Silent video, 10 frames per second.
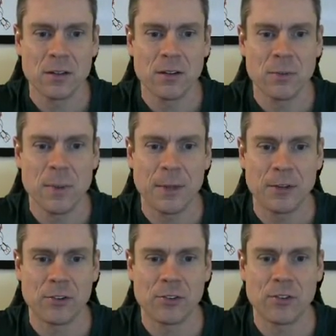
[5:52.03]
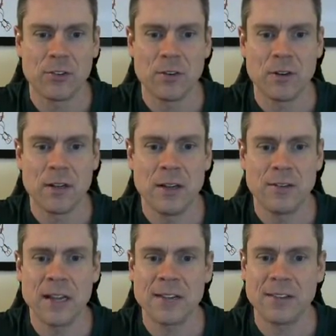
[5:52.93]
So maybe I'll just, it
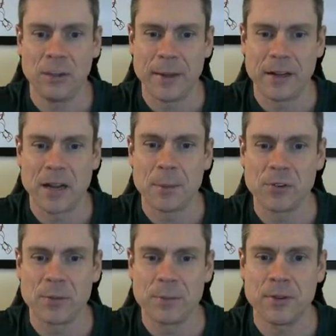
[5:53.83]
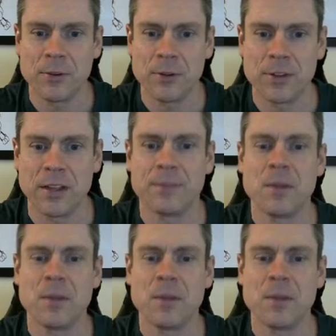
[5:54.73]
gets a little bit cumbersome is the only thing.